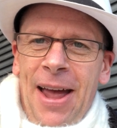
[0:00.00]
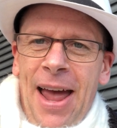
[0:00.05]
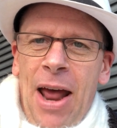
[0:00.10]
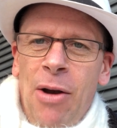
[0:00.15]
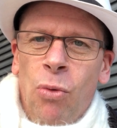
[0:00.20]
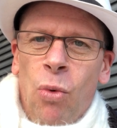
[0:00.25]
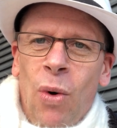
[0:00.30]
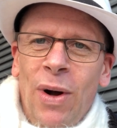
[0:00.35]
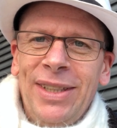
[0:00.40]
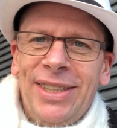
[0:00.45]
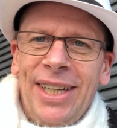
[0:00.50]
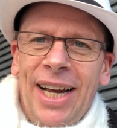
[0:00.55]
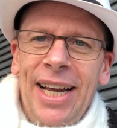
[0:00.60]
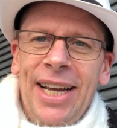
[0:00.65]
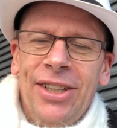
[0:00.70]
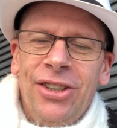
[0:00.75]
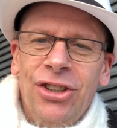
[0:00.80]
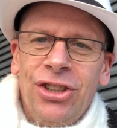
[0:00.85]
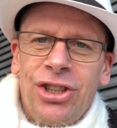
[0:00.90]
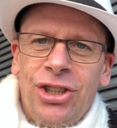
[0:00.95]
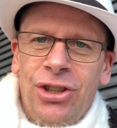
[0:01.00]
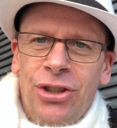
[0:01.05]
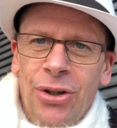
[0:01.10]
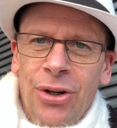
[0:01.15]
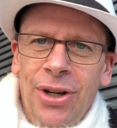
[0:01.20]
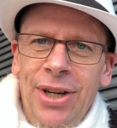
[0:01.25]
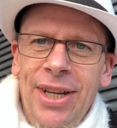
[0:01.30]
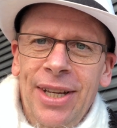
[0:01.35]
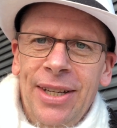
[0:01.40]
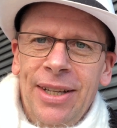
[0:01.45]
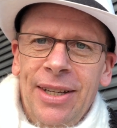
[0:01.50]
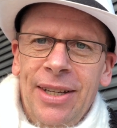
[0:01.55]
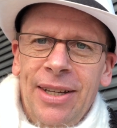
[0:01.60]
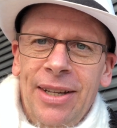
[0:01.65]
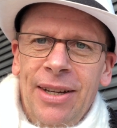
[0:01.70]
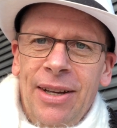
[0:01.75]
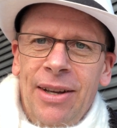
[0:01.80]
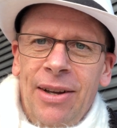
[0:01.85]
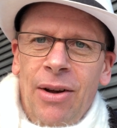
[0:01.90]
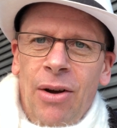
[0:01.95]
And once I understood
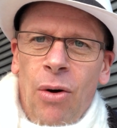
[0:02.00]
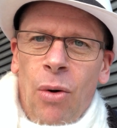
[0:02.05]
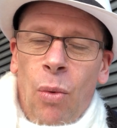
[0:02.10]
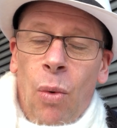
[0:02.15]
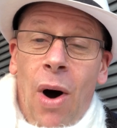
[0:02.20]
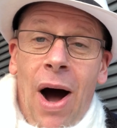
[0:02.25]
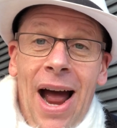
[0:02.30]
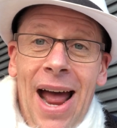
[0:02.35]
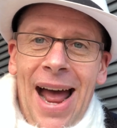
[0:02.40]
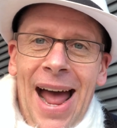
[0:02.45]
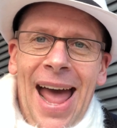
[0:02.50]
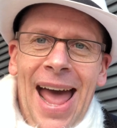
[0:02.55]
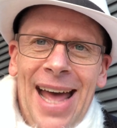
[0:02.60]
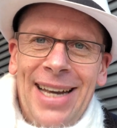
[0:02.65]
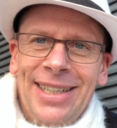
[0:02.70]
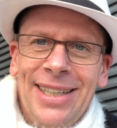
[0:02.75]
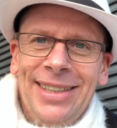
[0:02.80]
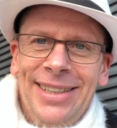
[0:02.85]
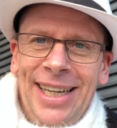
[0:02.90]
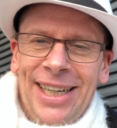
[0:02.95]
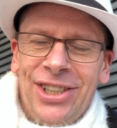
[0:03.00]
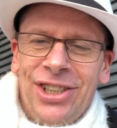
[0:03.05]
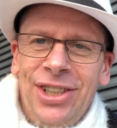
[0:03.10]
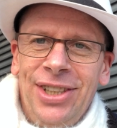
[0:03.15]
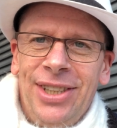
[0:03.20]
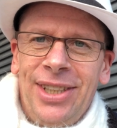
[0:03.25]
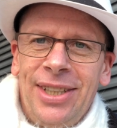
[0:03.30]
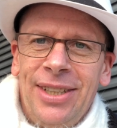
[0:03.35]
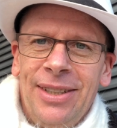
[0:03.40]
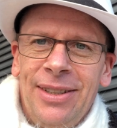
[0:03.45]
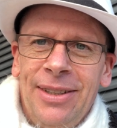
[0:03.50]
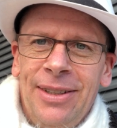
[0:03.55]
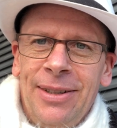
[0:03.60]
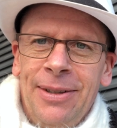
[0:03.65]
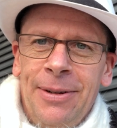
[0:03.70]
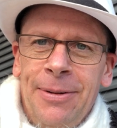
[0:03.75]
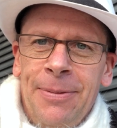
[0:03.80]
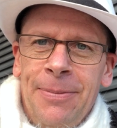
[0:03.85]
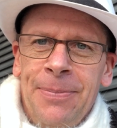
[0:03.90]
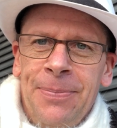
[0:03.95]
why I had addictions,
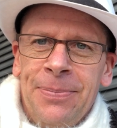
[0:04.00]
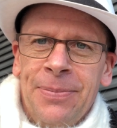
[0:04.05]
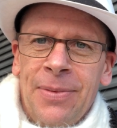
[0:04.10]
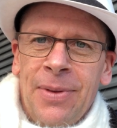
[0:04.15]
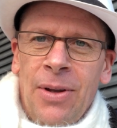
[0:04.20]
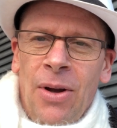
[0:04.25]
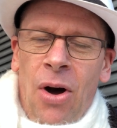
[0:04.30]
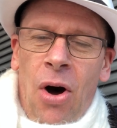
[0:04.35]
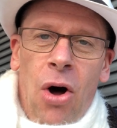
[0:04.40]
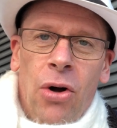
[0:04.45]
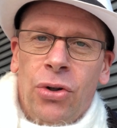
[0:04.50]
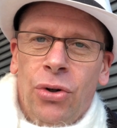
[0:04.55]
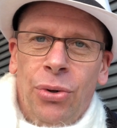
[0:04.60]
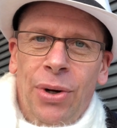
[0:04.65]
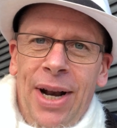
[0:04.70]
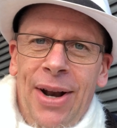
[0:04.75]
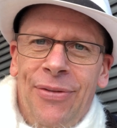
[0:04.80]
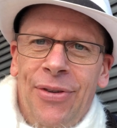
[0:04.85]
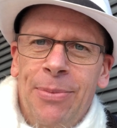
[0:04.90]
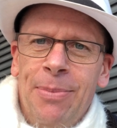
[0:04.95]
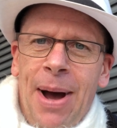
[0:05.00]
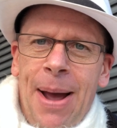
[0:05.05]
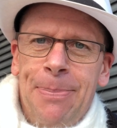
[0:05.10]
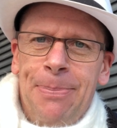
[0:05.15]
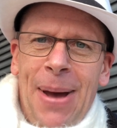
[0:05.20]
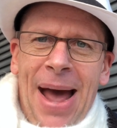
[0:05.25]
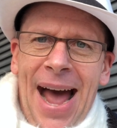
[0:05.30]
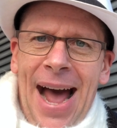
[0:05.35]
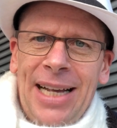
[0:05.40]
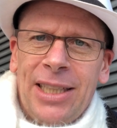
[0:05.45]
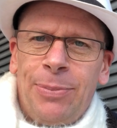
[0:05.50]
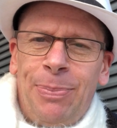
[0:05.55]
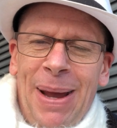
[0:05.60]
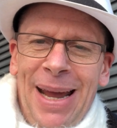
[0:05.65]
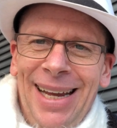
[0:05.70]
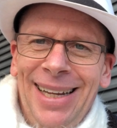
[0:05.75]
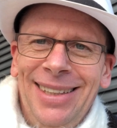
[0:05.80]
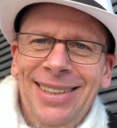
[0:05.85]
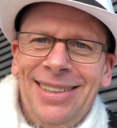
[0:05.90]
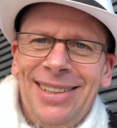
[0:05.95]
all created from my past
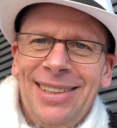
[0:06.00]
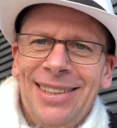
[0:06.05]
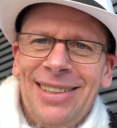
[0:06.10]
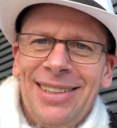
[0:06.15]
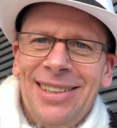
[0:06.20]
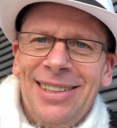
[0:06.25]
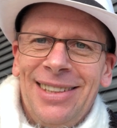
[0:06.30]
pains,